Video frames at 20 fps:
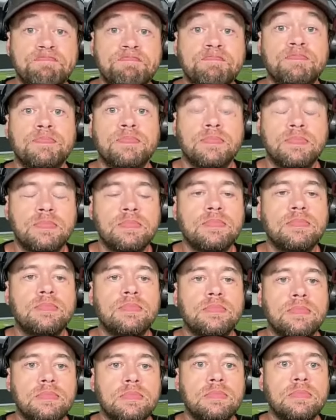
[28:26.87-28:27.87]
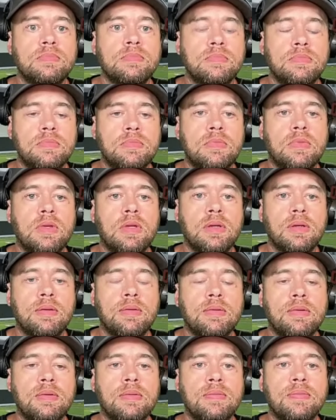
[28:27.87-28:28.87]

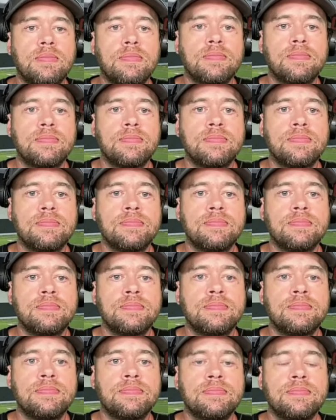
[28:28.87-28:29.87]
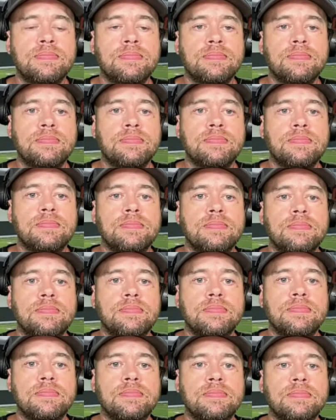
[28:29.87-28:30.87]

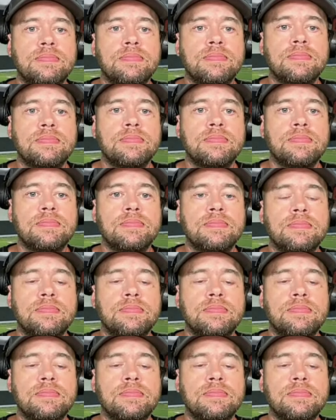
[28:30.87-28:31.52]
This person isn't speaking.